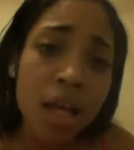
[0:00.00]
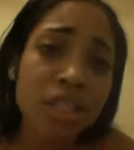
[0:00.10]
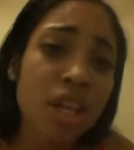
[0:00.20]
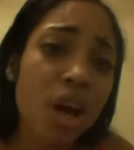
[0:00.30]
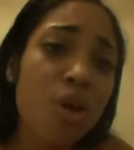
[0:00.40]

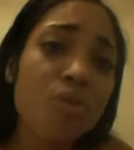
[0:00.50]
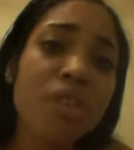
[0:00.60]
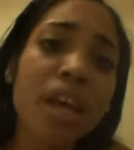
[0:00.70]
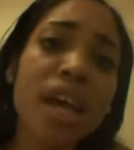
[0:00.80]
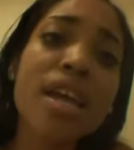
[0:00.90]
Don't
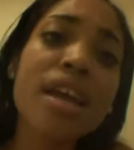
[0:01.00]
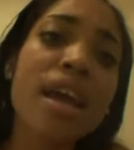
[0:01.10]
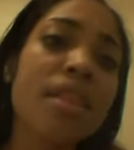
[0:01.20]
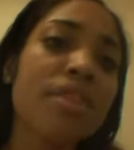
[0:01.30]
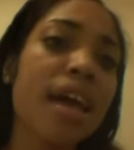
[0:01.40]
think
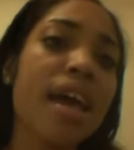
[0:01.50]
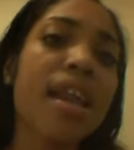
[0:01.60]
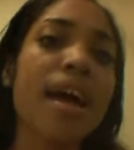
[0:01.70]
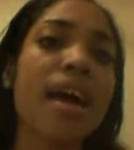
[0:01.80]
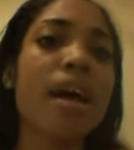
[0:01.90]

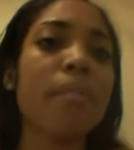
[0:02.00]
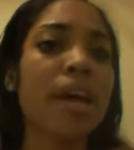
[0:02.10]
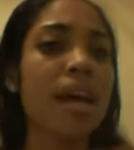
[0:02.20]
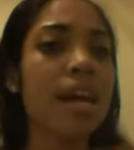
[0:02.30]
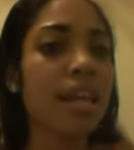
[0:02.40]
that I'm
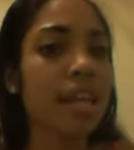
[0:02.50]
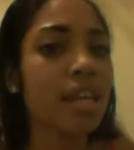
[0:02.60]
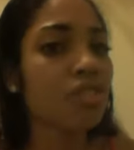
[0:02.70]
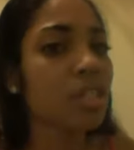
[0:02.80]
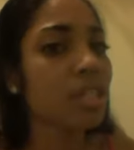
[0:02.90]
not
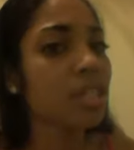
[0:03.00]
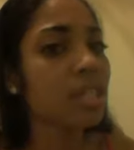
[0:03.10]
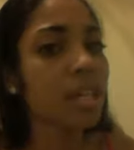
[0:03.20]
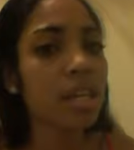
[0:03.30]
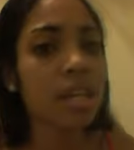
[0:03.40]

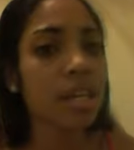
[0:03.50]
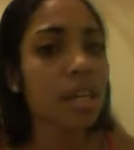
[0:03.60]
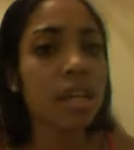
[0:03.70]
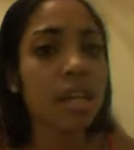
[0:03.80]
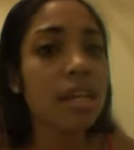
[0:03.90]

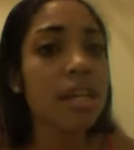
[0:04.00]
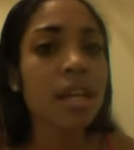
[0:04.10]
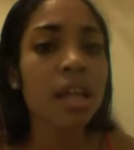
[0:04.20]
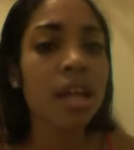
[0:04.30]
interested.